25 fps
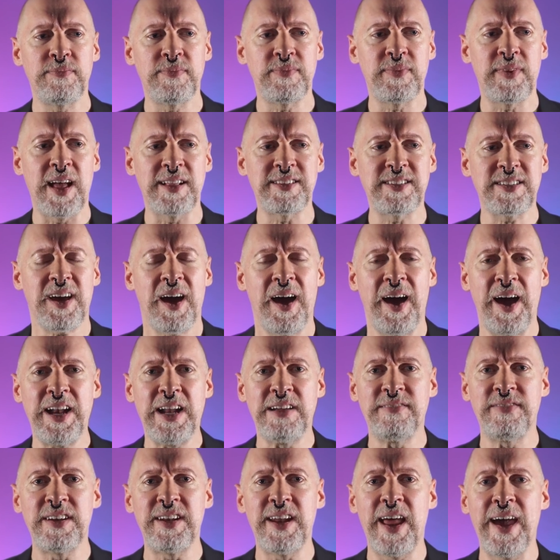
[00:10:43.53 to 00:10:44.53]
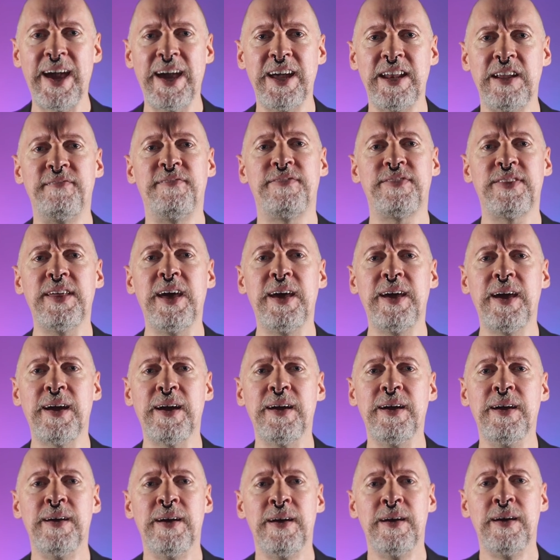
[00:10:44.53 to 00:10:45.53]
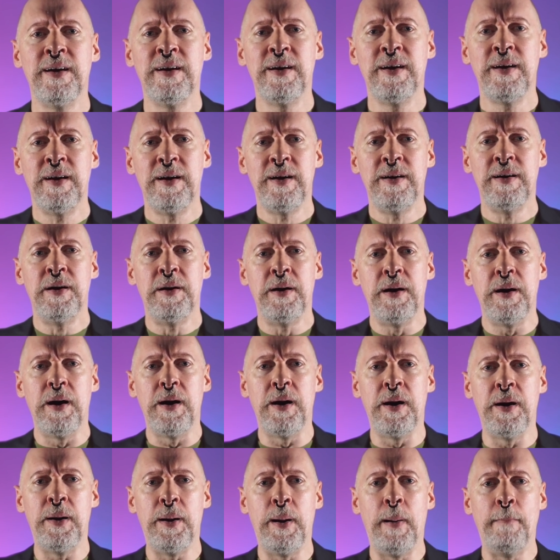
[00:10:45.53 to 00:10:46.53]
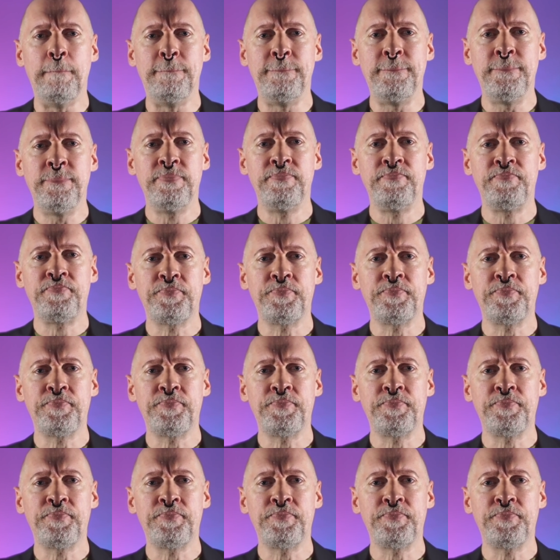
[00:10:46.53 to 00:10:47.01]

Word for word: that's kind of a negative thing um,